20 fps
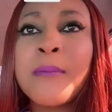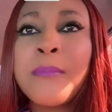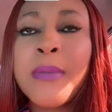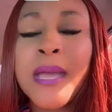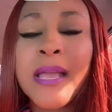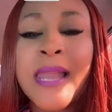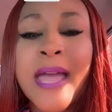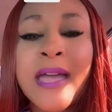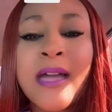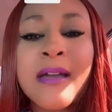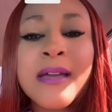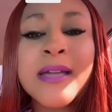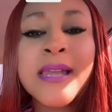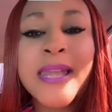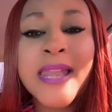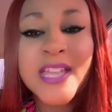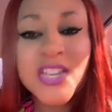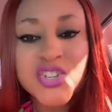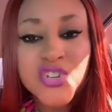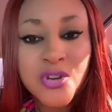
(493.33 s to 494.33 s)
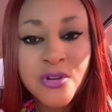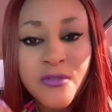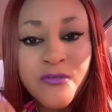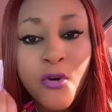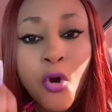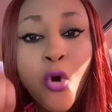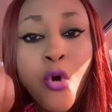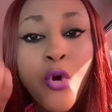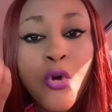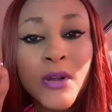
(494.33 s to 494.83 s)
be like a collection
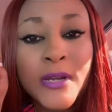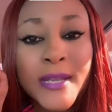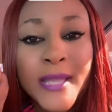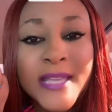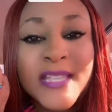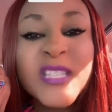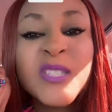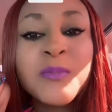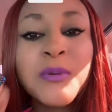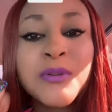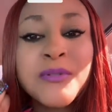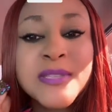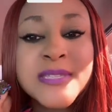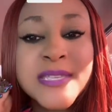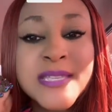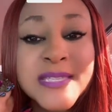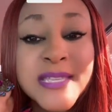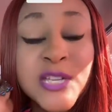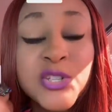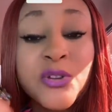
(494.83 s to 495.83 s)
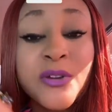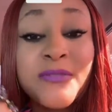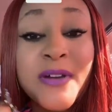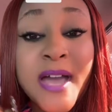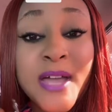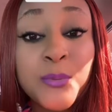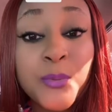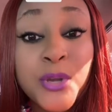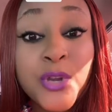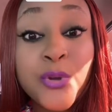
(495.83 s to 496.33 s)
of all the experiences that you have
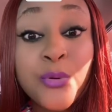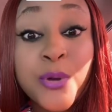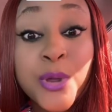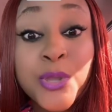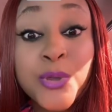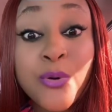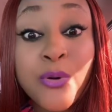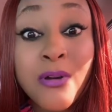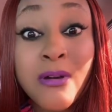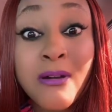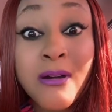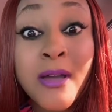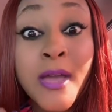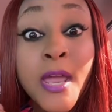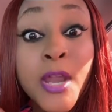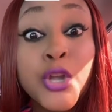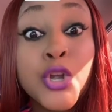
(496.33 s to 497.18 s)
had when you were younger.